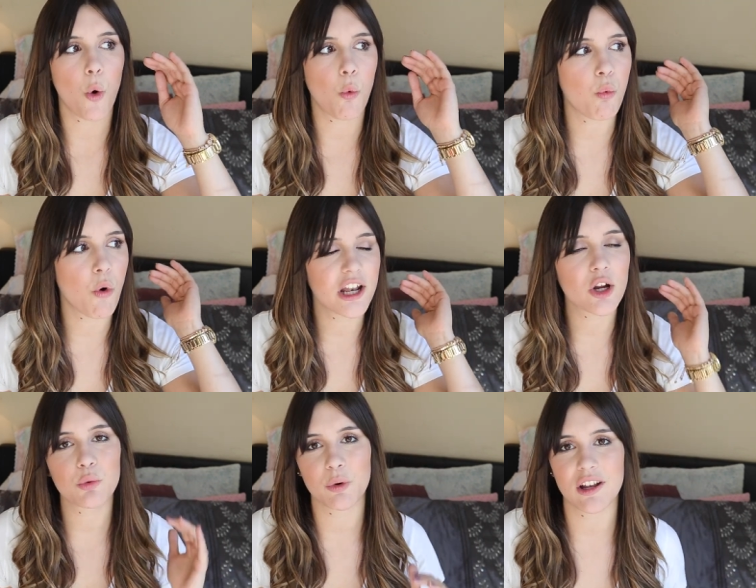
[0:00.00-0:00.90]
what a
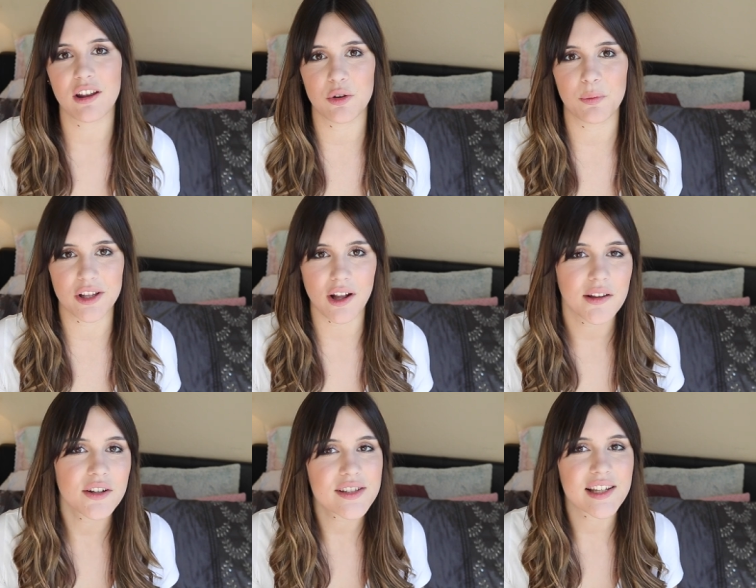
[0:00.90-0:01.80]
good work they do with
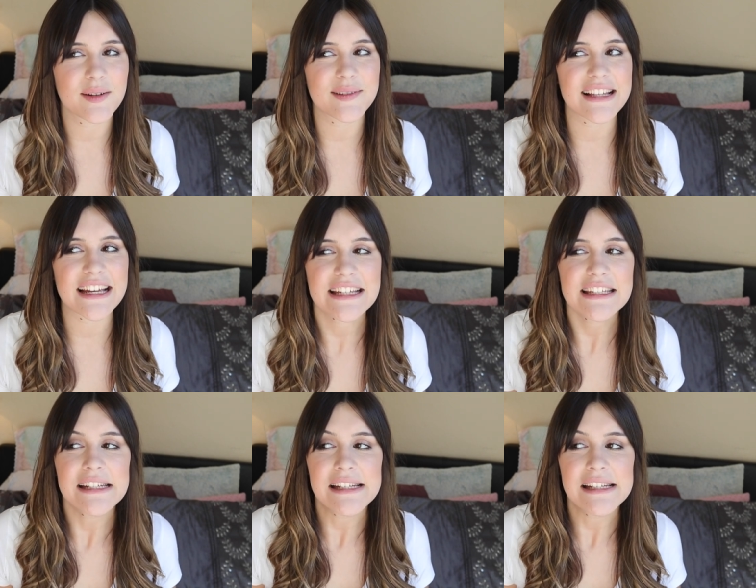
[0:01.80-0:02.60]
colors and I was like,